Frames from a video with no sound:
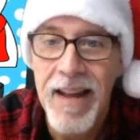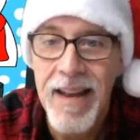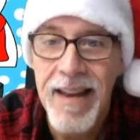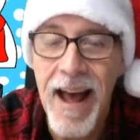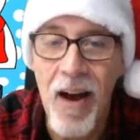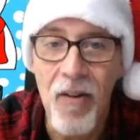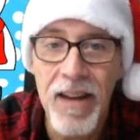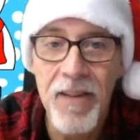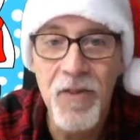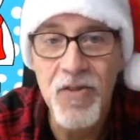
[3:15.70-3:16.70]
Now,
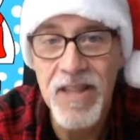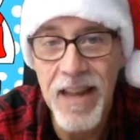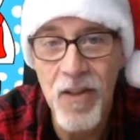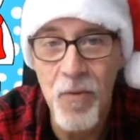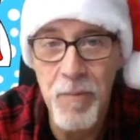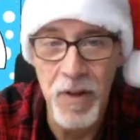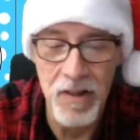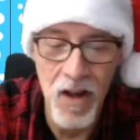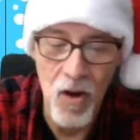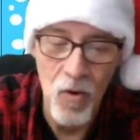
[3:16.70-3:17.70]
if you see the one
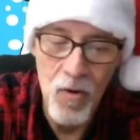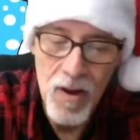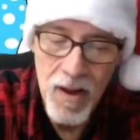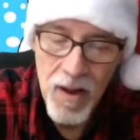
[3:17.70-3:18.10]
below,